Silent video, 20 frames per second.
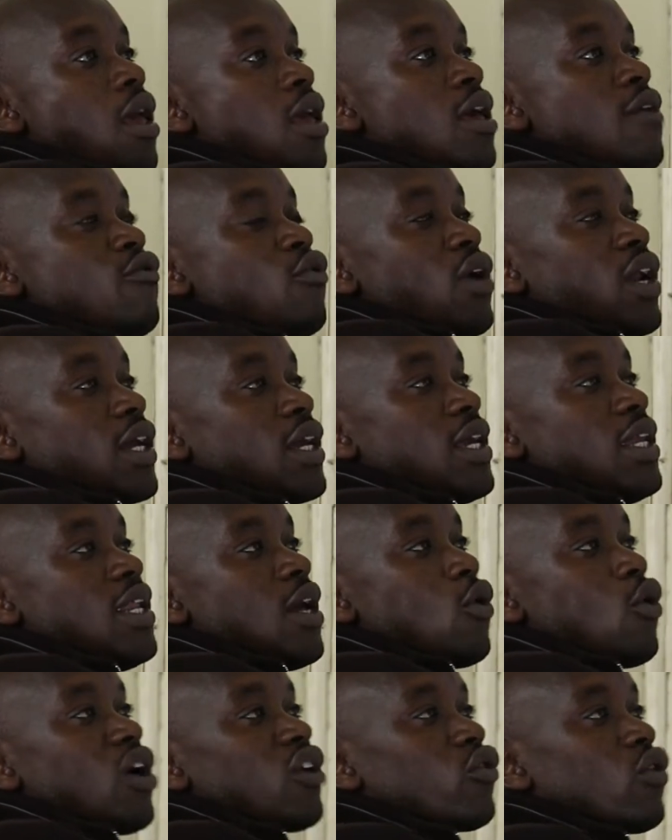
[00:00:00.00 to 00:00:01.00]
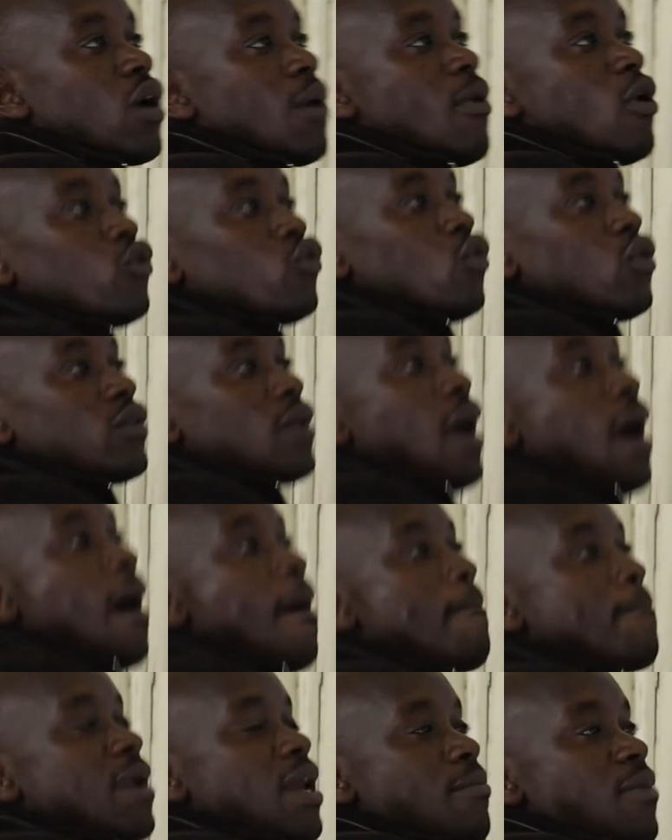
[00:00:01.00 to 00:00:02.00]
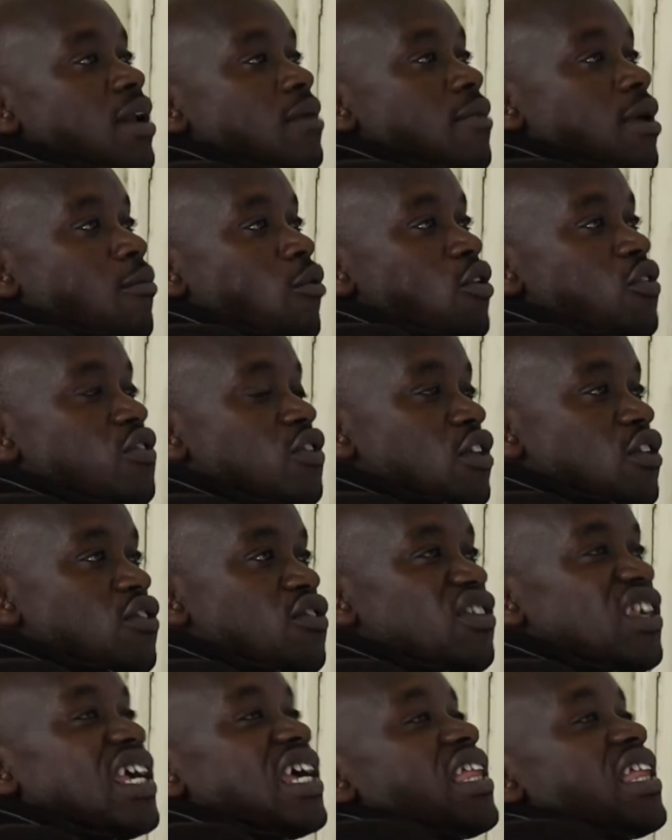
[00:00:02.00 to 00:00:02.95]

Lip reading: If you are keen here, we are talking about what? Primary memory, since